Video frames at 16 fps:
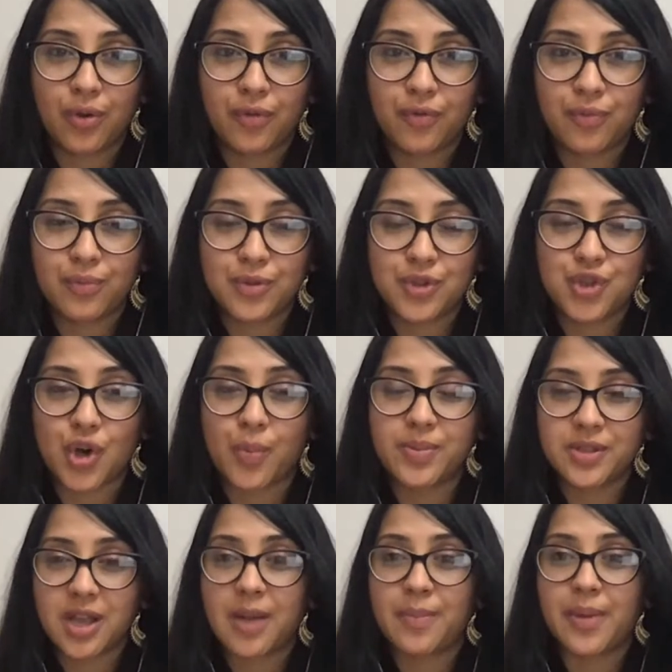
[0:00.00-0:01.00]
of
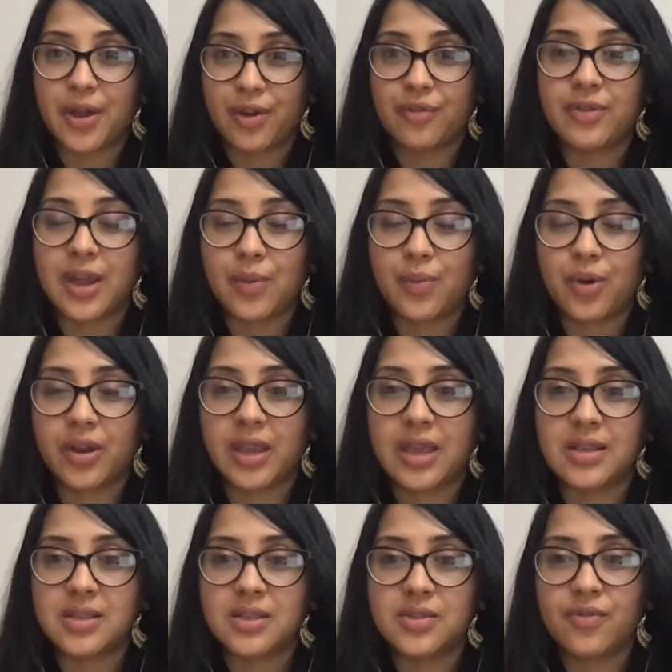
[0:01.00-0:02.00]
jobs come out of
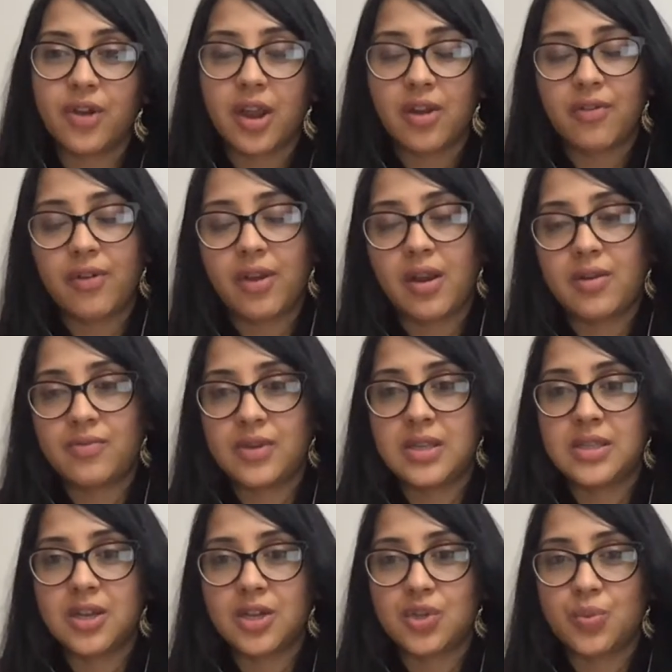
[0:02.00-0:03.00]
networking. So it's very rare in
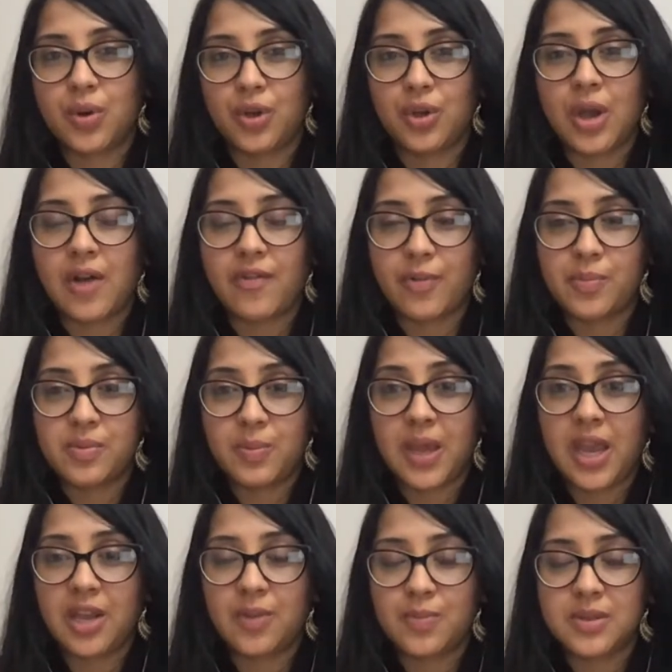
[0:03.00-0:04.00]
research where you have a
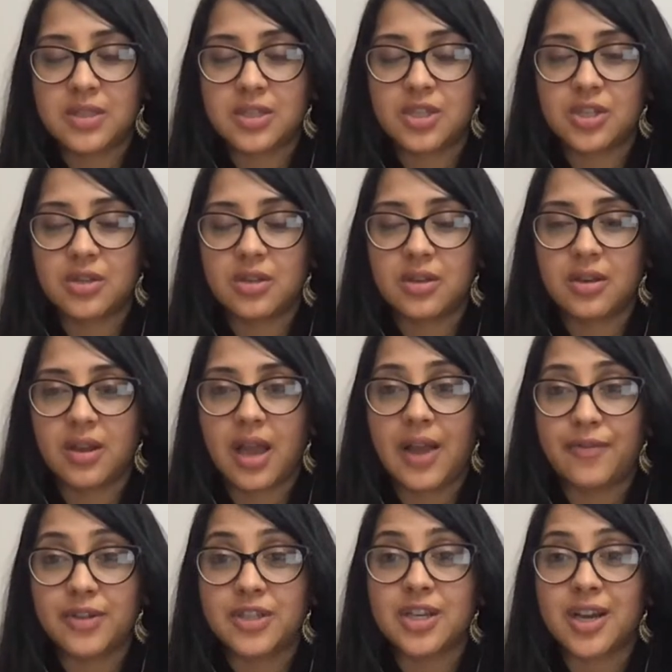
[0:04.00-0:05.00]
paid position
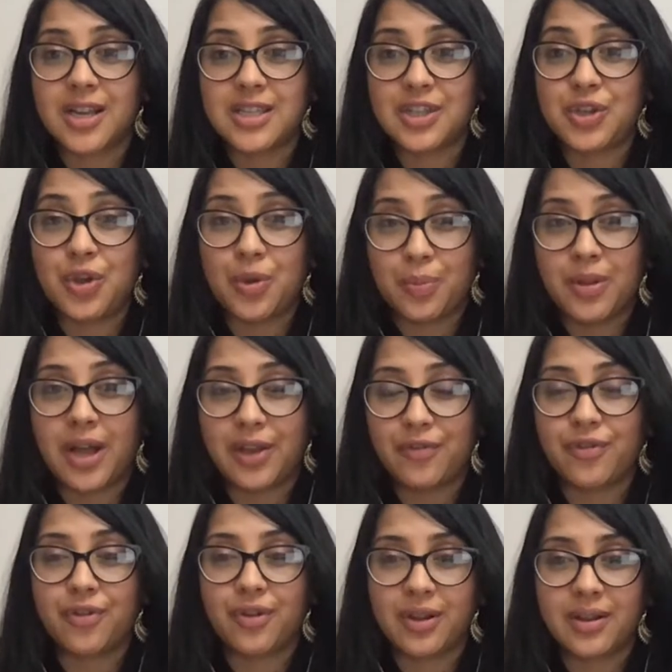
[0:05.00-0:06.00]
advertised and you apply
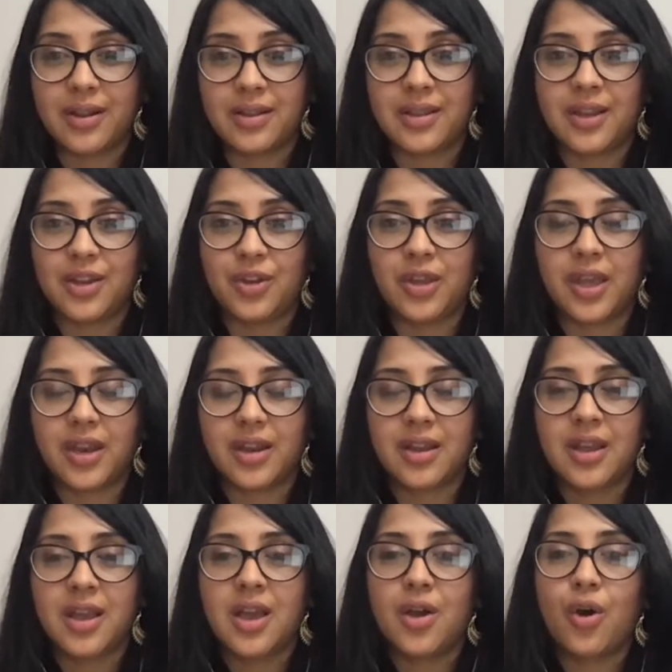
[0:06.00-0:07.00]
for it and then you get it.
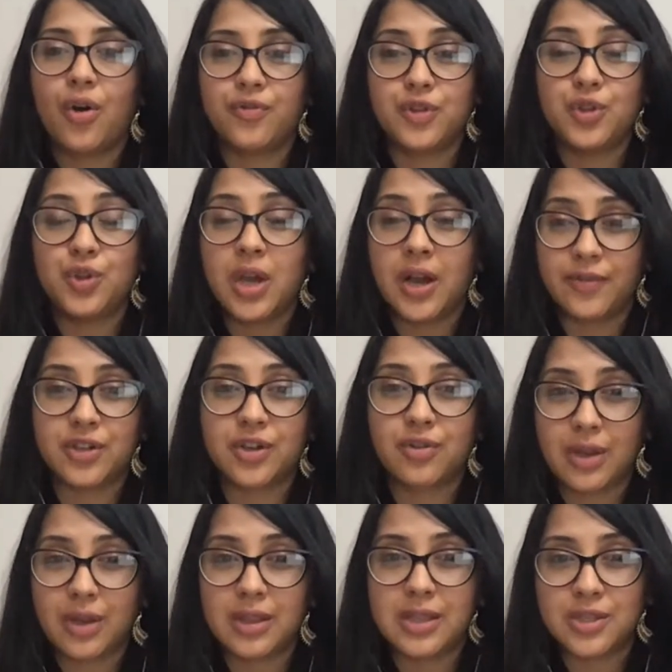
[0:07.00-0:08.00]
Often you have to
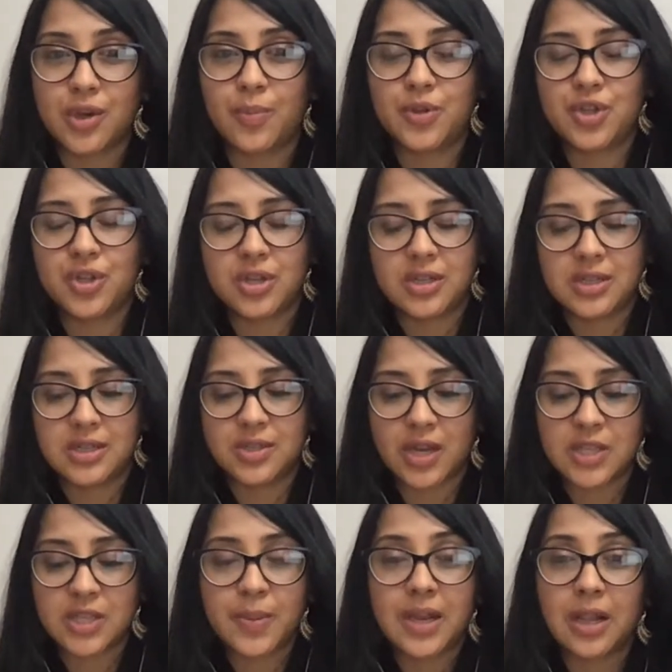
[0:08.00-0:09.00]
create these opportunities.
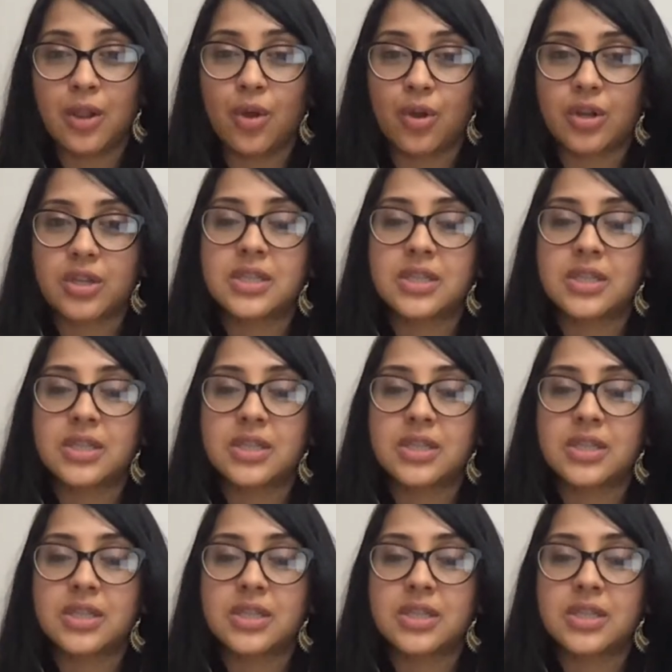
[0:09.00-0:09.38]
So I spent a lot of